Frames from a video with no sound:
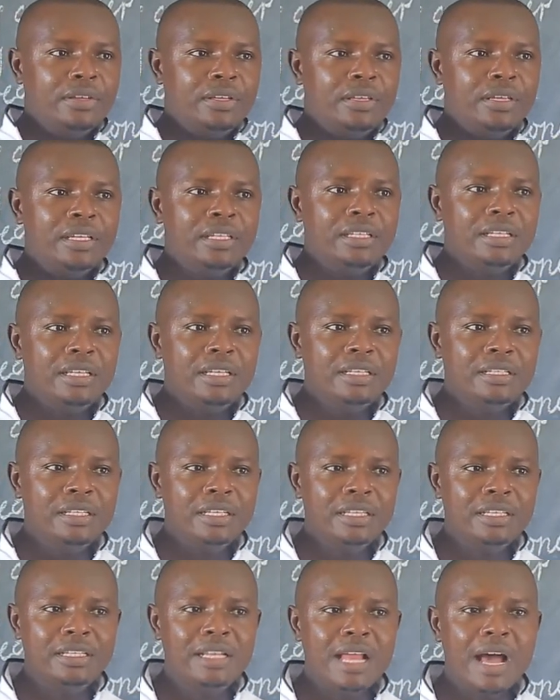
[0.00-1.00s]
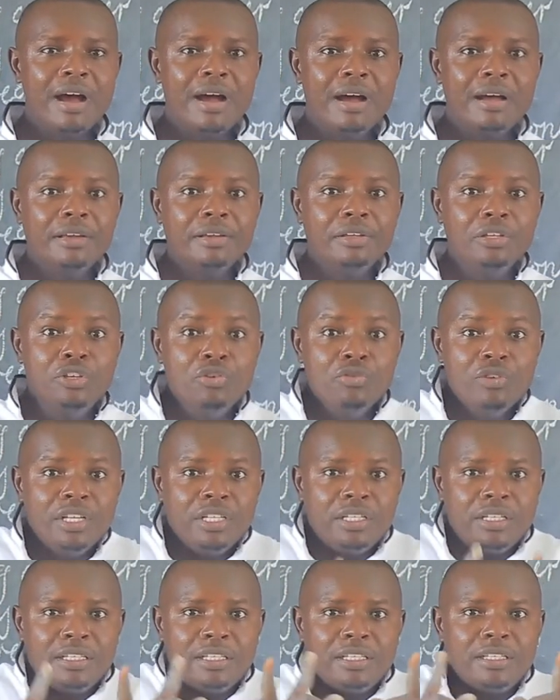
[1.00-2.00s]
is, is, is the
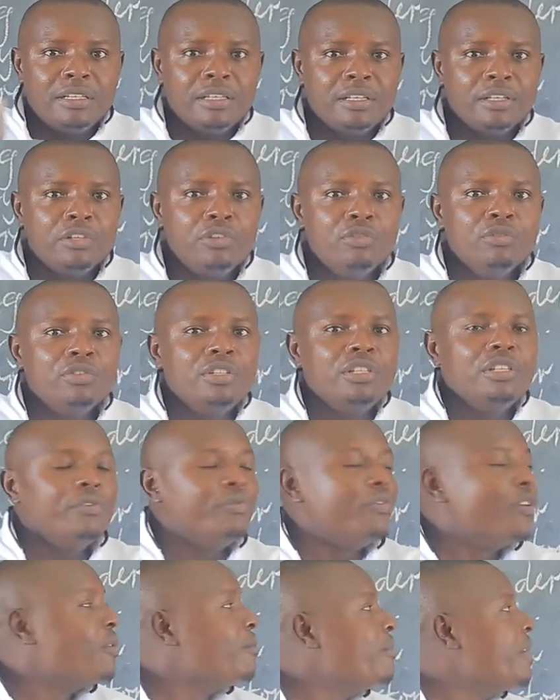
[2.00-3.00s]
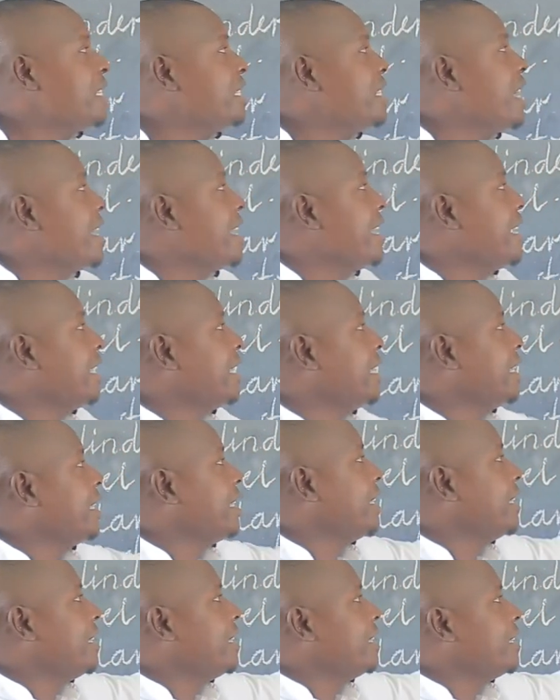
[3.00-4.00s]
unit used for measuring
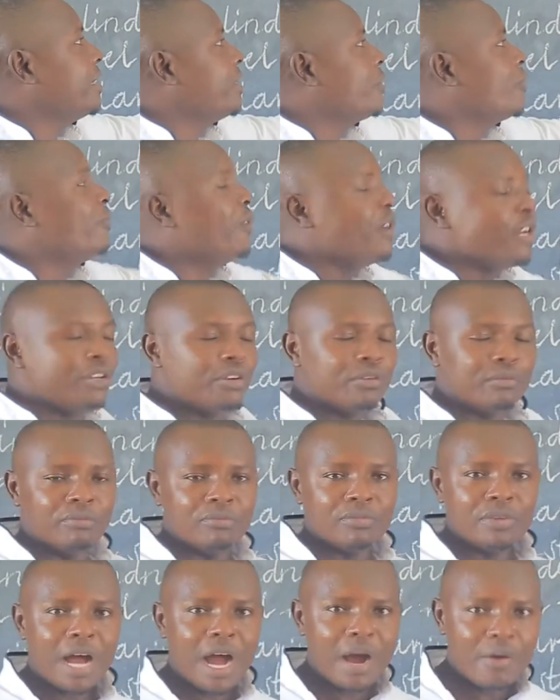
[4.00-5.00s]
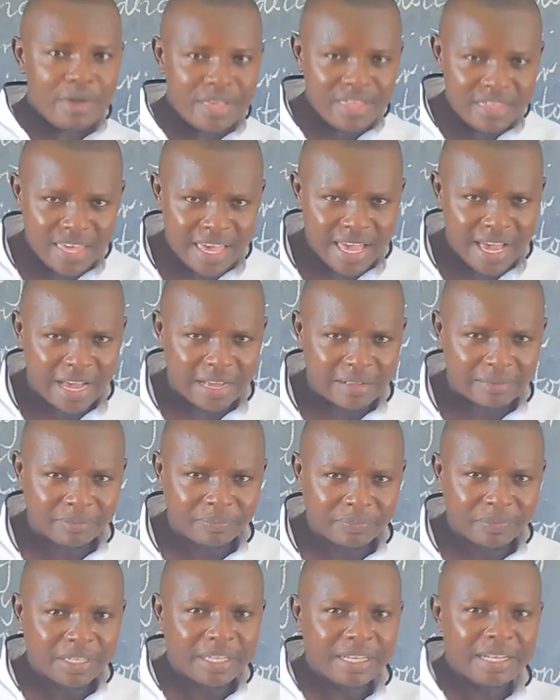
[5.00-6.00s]
volume. Are we there?
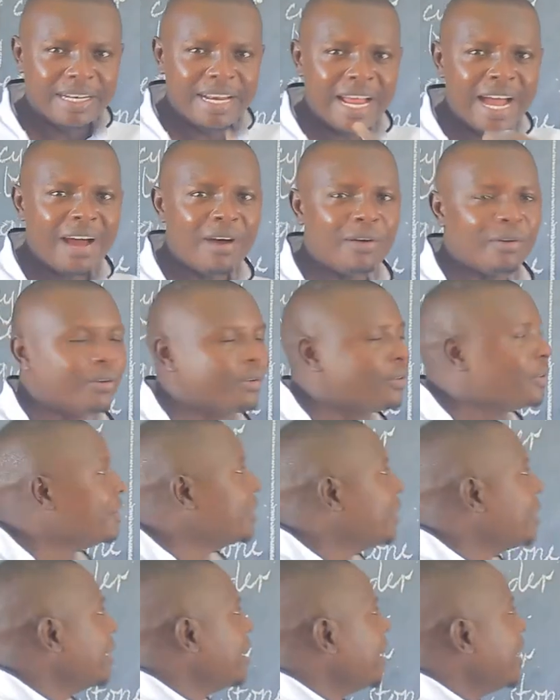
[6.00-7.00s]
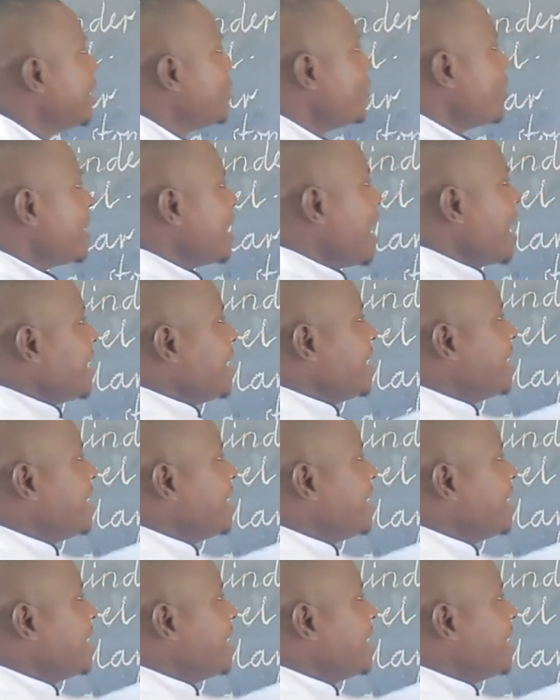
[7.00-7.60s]
Now, it was at